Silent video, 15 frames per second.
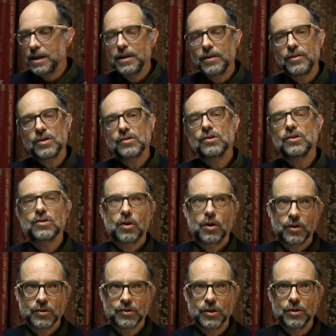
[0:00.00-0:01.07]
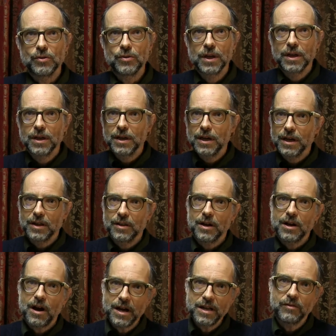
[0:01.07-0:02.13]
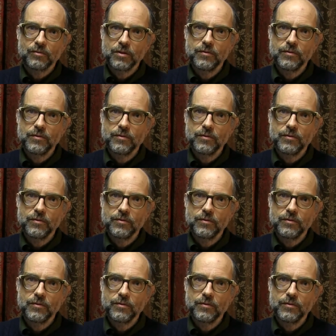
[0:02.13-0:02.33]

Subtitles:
This is also the kind of